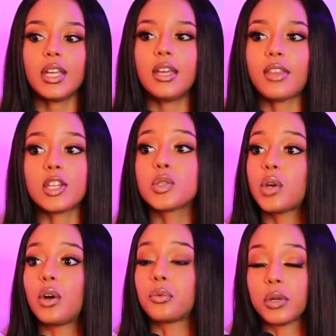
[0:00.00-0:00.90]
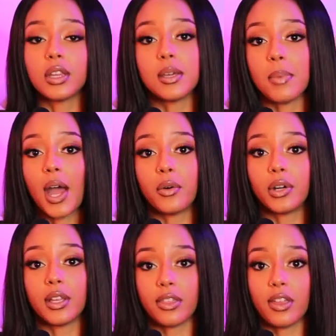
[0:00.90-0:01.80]
And that's a really
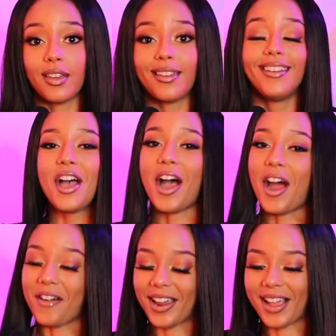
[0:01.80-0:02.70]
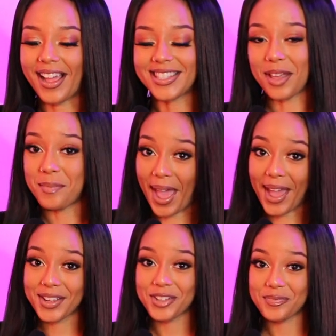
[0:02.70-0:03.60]
empowering thing. All right, guys, I'm
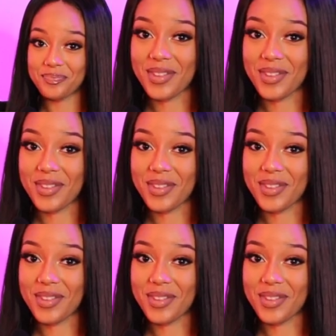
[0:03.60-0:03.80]
back.